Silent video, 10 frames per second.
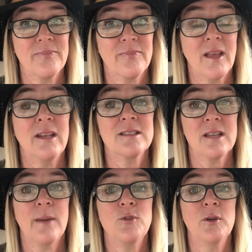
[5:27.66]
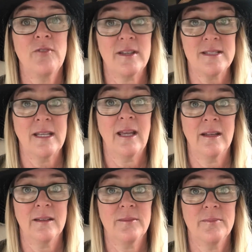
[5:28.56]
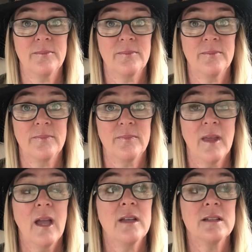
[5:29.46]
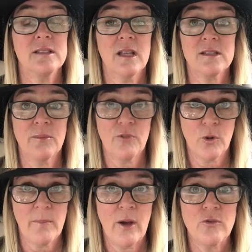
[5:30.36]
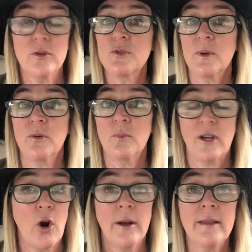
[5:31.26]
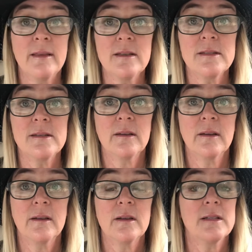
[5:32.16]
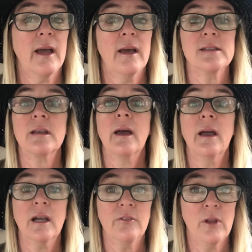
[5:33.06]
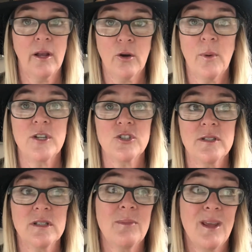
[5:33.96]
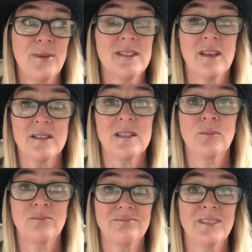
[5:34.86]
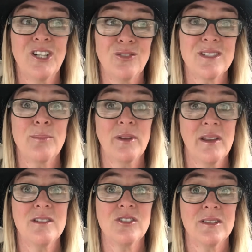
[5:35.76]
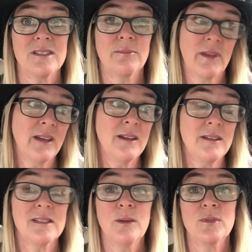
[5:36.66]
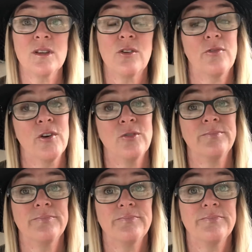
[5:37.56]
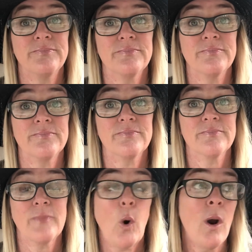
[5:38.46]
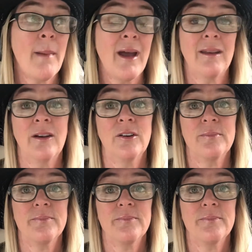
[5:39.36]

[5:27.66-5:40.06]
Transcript: And it's time to investigate it and to set some firm boundaries regarding this, to ask a heck of a lot of questions and maybe set some, stipulations. I need to see what's on your phone or I'm out of here.